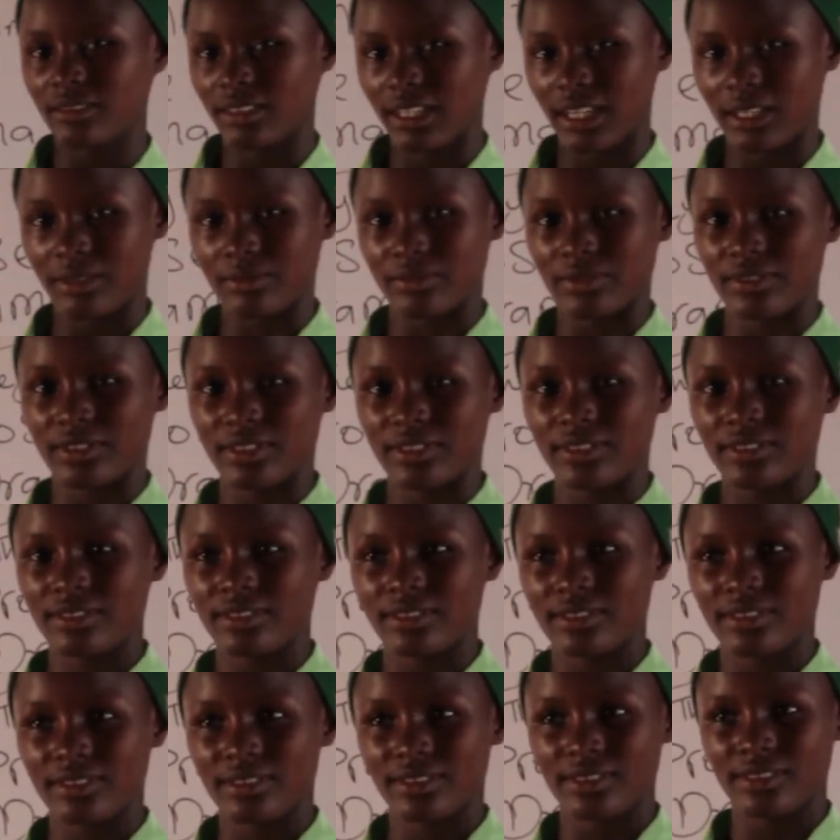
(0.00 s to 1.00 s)
rhymes.
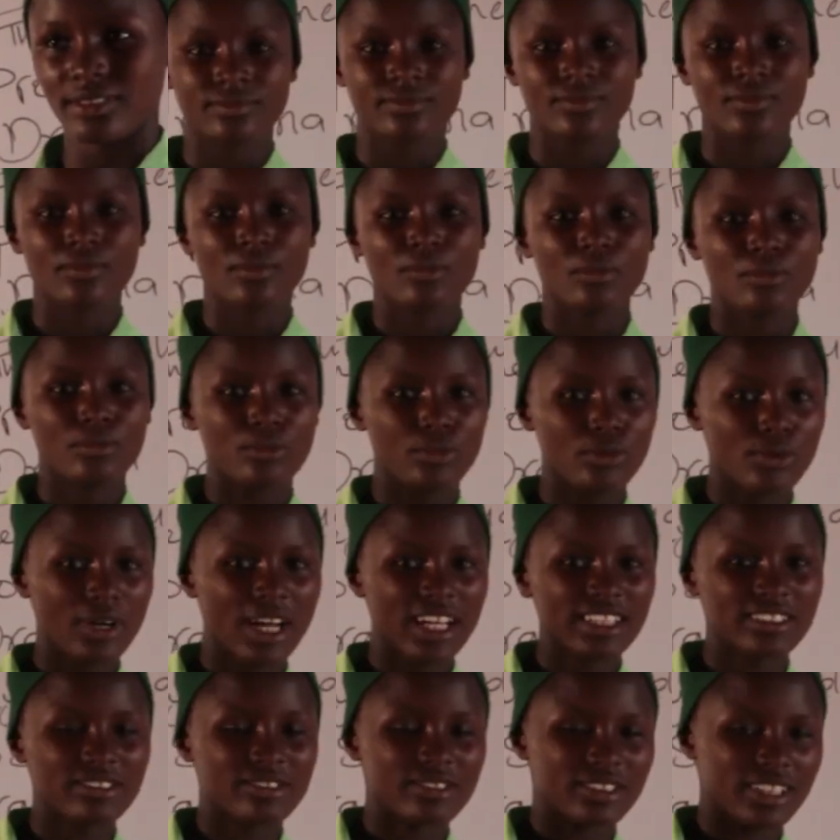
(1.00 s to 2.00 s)

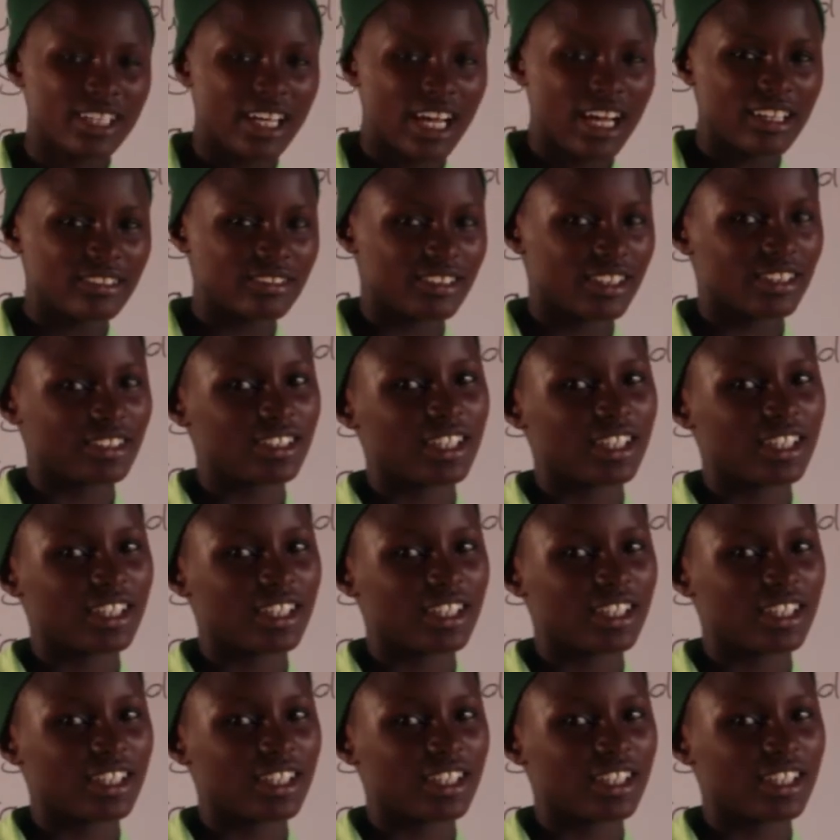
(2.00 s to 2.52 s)
Poetry has a